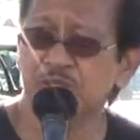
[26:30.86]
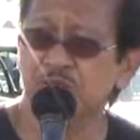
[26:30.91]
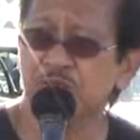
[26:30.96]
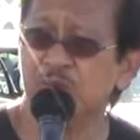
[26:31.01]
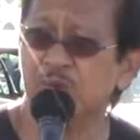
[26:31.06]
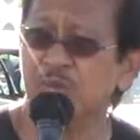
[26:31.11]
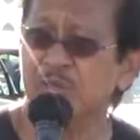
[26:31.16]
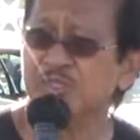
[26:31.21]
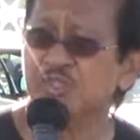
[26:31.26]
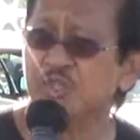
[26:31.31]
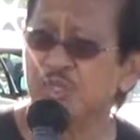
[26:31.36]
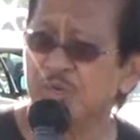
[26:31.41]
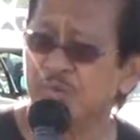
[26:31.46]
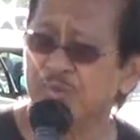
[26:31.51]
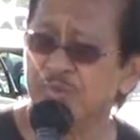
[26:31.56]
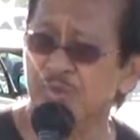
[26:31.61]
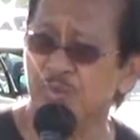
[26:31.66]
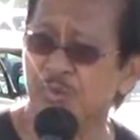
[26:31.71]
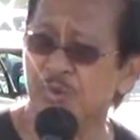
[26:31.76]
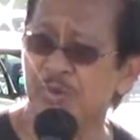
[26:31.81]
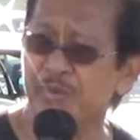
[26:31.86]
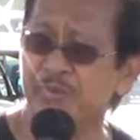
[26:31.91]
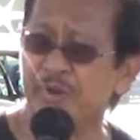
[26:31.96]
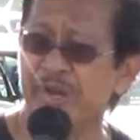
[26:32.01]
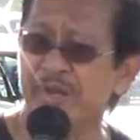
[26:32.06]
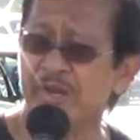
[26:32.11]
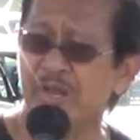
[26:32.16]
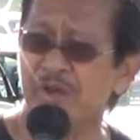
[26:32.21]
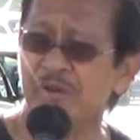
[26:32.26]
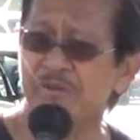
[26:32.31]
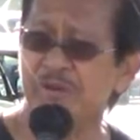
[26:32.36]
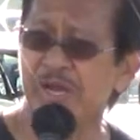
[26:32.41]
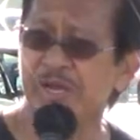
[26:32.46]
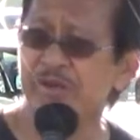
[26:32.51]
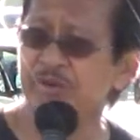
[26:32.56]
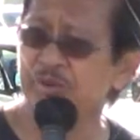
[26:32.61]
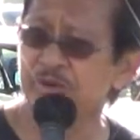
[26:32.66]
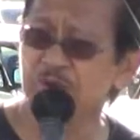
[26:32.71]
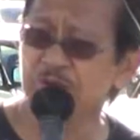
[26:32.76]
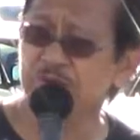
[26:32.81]
to you and sharing the word right now. I
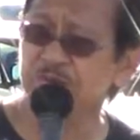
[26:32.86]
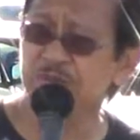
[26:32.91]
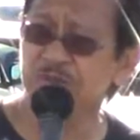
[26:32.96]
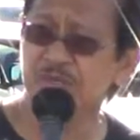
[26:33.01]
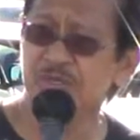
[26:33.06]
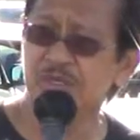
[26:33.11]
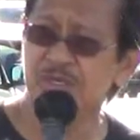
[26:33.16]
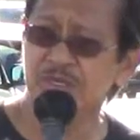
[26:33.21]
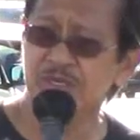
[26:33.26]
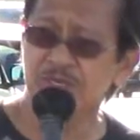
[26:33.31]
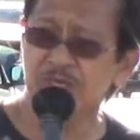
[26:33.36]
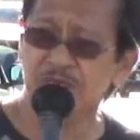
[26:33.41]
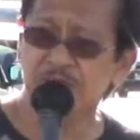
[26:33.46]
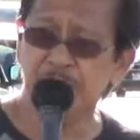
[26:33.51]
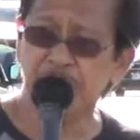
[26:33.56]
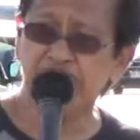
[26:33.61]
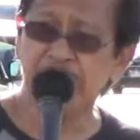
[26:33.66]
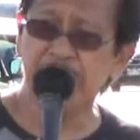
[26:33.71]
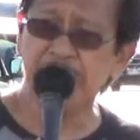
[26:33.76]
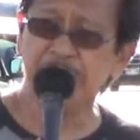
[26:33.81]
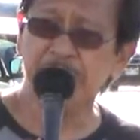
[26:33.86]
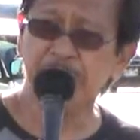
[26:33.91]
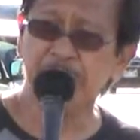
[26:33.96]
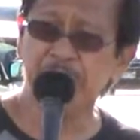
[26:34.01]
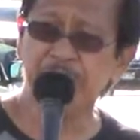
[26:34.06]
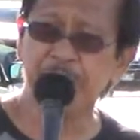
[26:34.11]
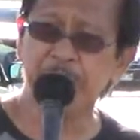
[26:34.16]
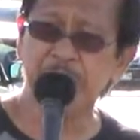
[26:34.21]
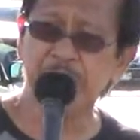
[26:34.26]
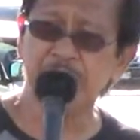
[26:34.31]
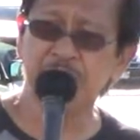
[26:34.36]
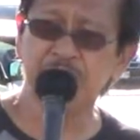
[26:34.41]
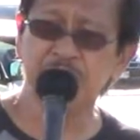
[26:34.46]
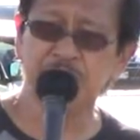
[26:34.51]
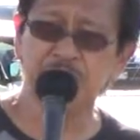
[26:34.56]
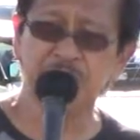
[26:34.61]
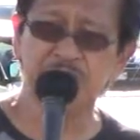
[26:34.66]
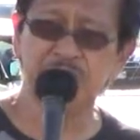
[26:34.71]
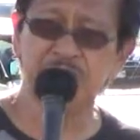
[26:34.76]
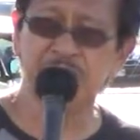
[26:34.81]
don't know. My, my parents
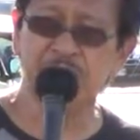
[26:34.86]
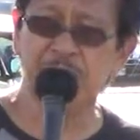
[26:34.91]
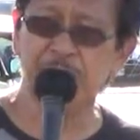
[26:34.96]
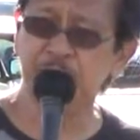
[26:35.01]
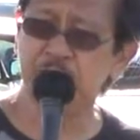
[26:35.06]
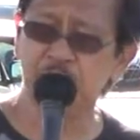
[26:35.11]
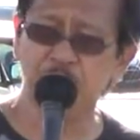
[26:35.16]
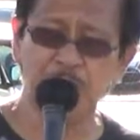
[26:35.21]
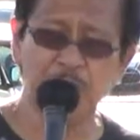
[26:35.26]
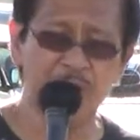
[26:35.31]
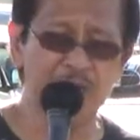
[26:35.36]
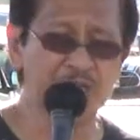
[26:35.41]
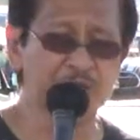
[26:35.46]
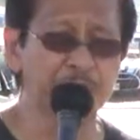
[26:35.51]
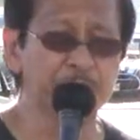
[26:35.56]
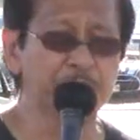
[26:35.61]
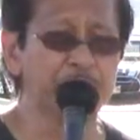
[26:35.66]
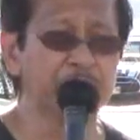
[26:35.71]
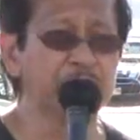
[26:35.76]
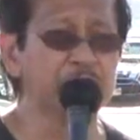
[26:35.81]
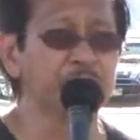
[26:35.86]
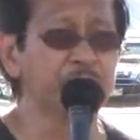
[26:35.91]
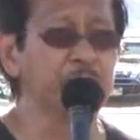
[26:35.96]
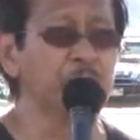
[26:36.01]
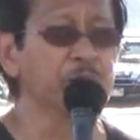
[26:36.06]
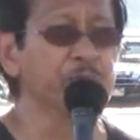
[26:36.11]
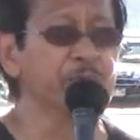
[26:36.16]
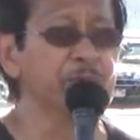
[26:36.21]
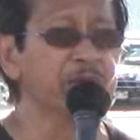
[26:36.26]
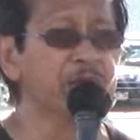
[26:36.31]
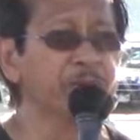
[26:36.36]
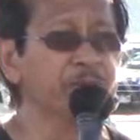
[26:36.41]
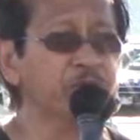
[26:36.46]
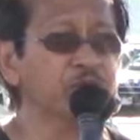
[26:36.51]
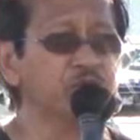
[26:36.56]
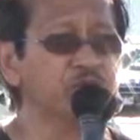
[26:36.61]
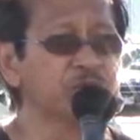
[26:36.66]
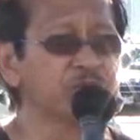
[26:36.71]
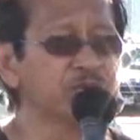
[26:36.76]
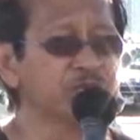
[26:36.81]
was, I'm so blessed my parents brought me up in
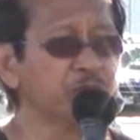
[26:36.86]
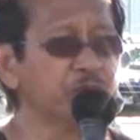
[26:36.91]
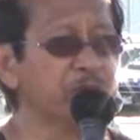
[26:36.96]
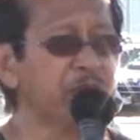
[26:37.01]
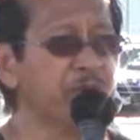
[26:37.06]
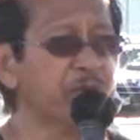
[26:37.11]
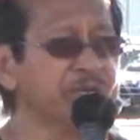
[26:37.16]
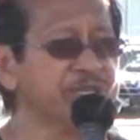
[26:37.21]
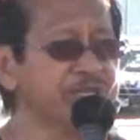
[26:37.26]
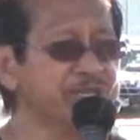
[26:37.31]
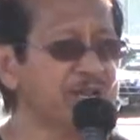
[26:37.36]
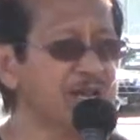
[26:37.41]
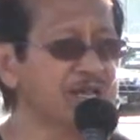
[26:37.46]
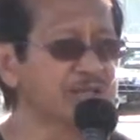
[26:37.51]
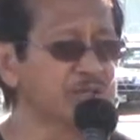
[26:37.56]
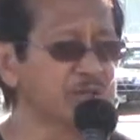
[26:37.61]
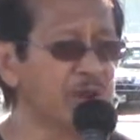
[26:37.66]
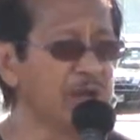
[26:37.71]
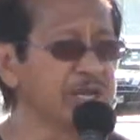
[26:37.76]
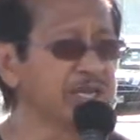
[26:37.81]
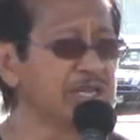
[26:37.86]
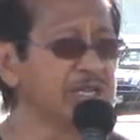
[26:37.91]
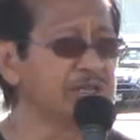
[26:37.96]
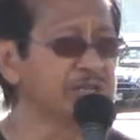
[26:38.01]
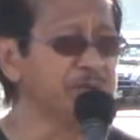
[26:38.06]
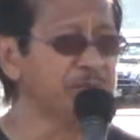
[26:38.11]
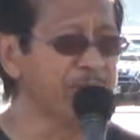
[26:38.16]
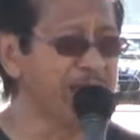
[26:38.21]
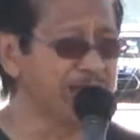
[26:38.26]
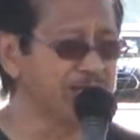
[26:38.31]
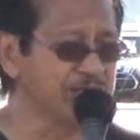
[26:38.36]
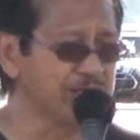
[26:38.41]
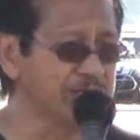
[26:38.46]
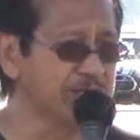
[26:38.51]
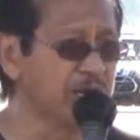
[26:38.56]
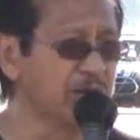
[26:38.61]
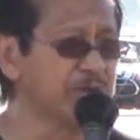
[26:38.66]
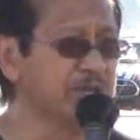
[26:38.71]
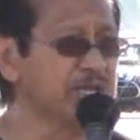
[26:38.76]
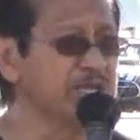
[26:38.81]
church when I was young, so I can imagine
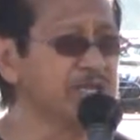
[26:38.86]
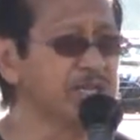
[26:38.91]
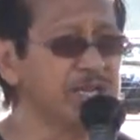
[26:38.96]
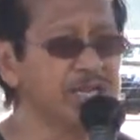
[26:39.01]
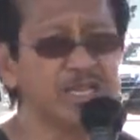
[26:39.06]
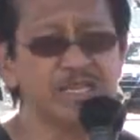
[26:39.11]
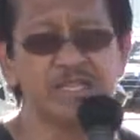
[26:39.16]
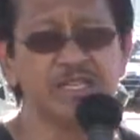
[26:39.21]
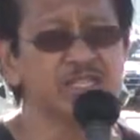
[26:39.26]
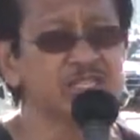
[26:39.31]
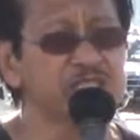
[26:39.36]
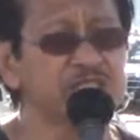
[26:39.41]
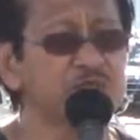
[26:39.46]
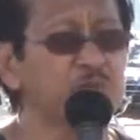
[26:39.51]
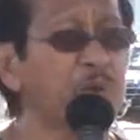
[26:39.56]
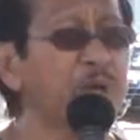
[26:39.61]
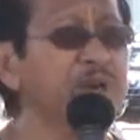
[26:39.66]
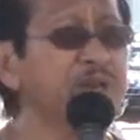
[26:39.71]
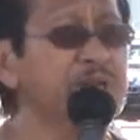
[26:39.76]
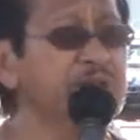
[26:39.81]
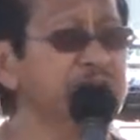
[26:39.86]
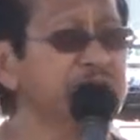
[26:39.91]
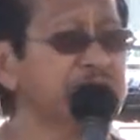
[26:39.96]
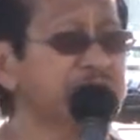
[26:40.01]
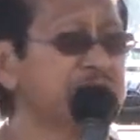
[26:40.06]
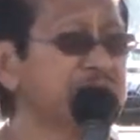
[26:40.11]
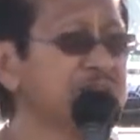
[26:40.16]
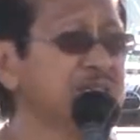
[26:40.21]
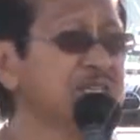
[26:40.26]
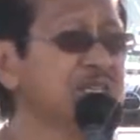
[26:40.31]
now that, hey, this is what it is.